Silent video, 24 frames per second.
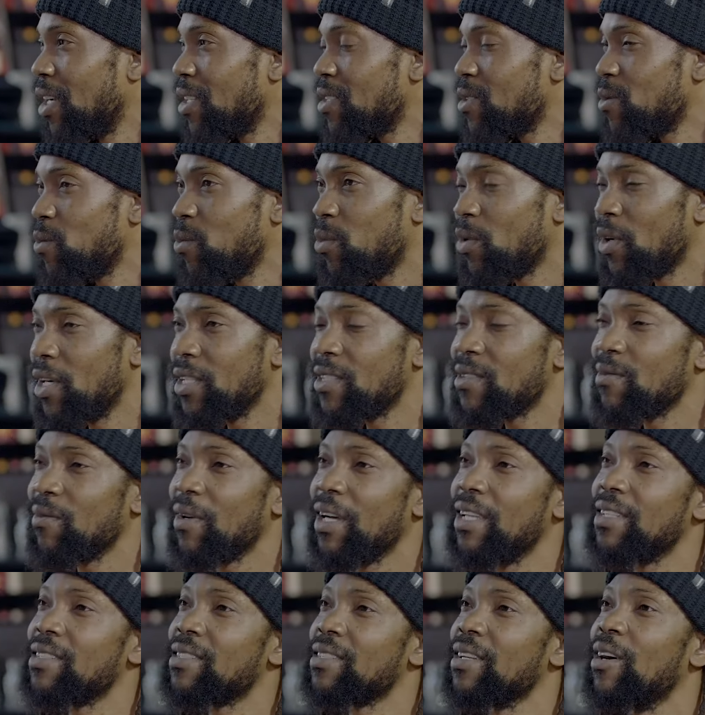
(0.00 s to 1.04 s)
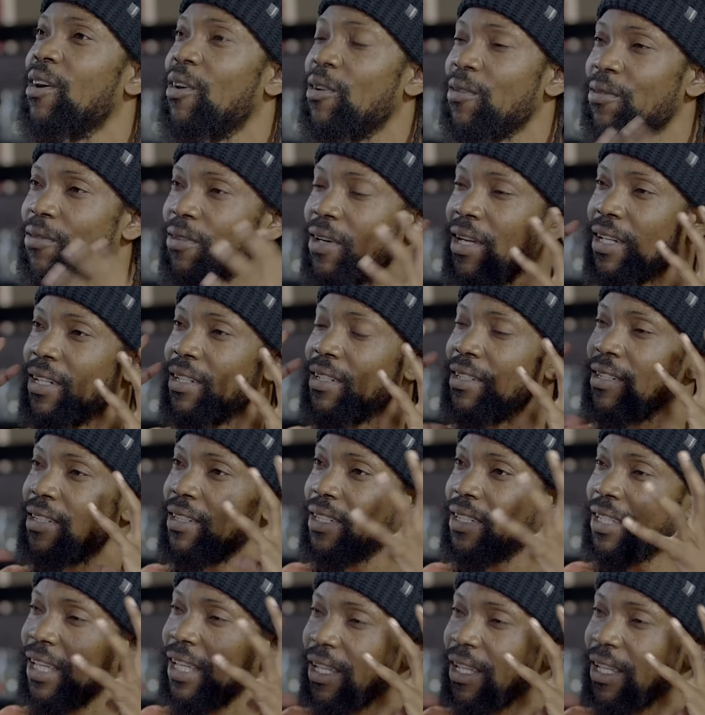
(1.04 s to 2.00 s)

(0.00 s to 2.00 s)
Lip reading: express myself and